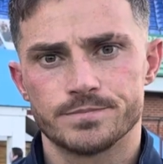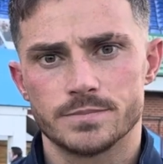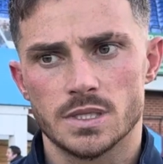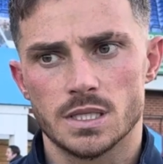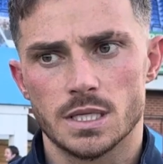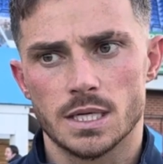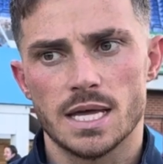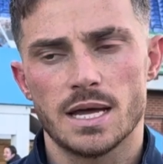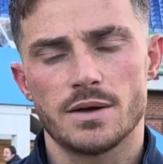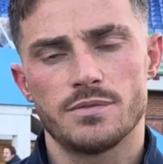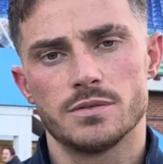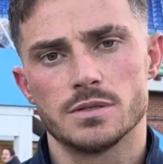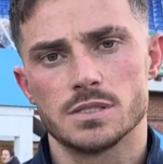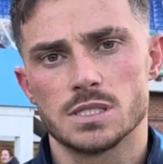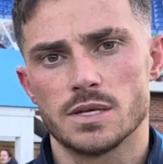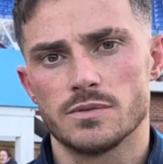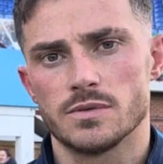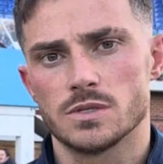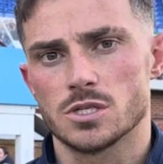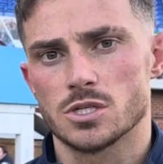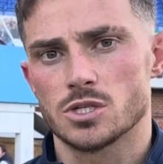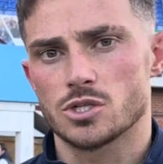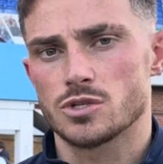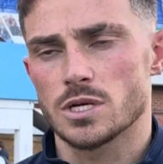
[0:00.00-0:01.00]
The gaffers give
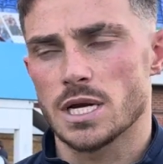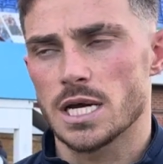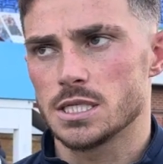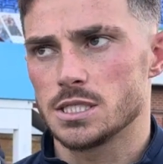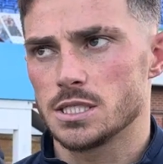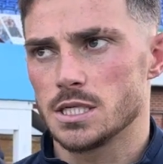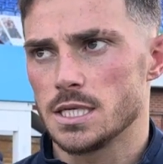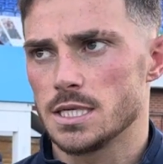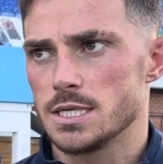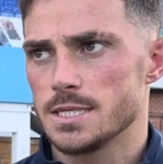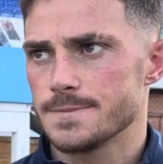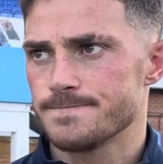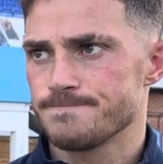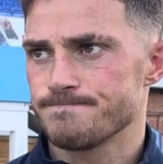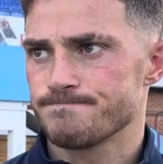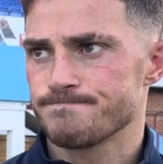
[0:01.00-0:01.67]
us a strategy